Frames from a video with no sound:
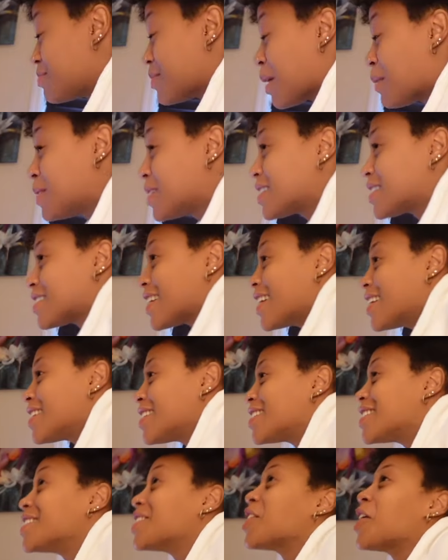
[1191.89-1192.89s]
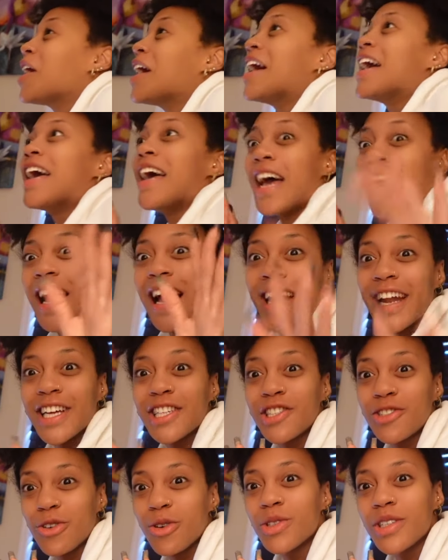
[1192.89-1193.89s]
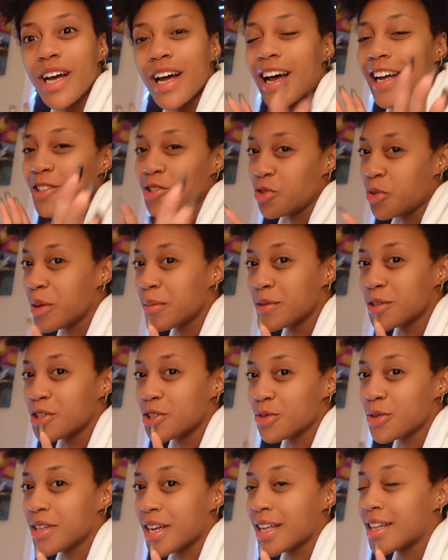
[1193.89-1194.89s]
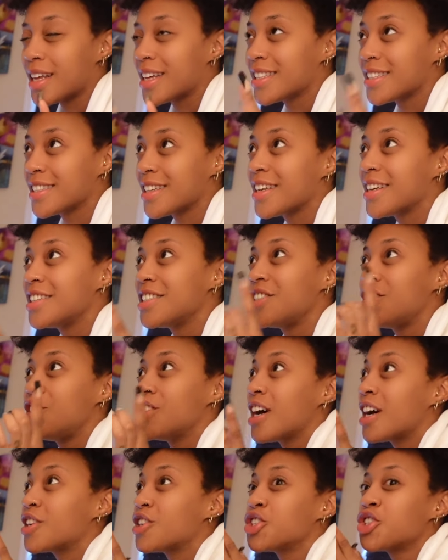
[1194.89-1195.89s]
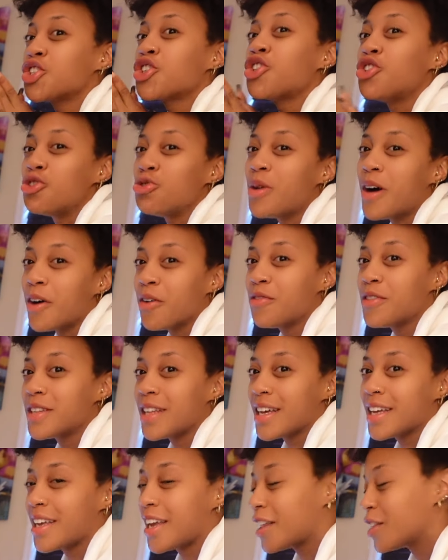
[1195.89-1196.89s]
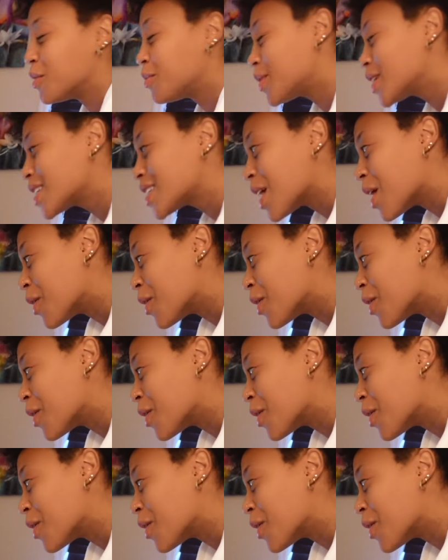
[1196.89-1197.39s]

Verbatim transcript: I'm excited. And I showed y'all, I do remember showing y'all last night Gianna's cute outfit that Caleb picked